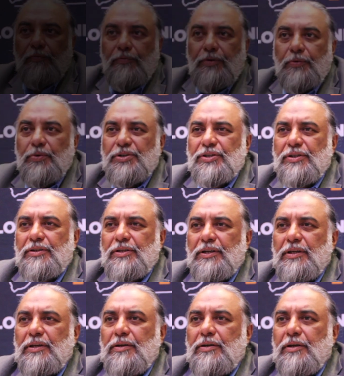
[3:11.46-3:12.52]
We
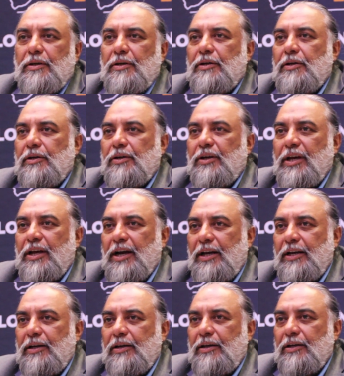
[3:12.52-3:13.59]
visited
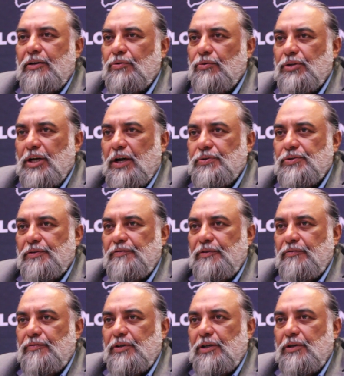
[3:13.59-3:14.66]
Kigali in
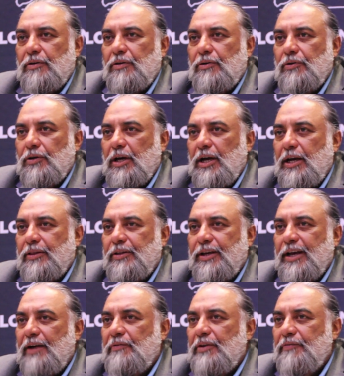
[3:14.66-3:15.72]
2015, and they
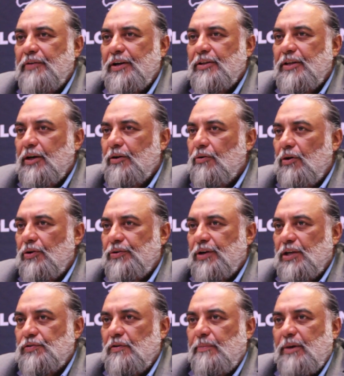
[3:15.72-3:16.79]
have an event there called
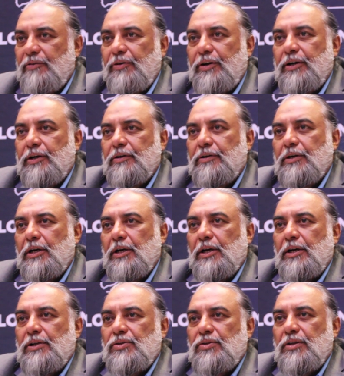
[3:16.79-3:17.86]
Transform Africa.
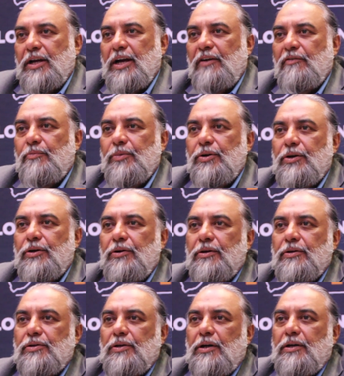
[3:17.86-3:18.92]
So the government
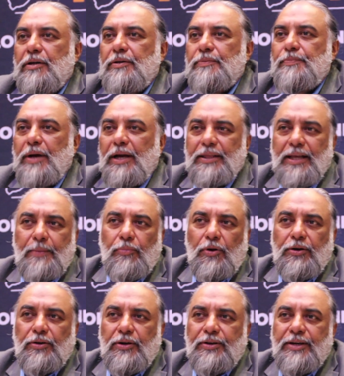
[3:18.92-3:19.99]
at that
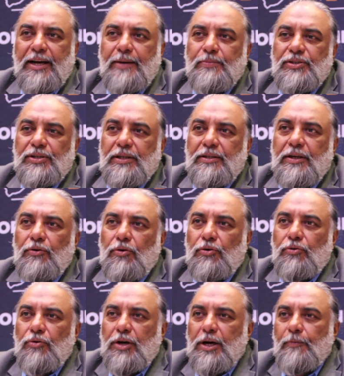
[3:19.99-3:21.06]
point in time said that,
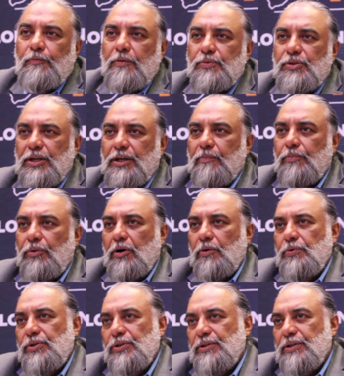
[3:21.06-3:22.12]
look, you come from
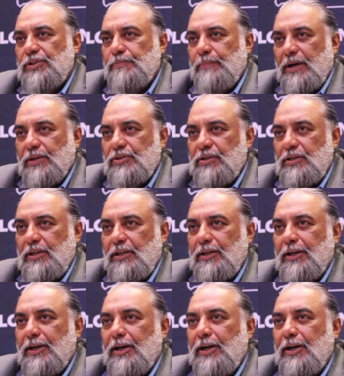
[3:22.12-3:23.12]
Singapore, which is a smart city.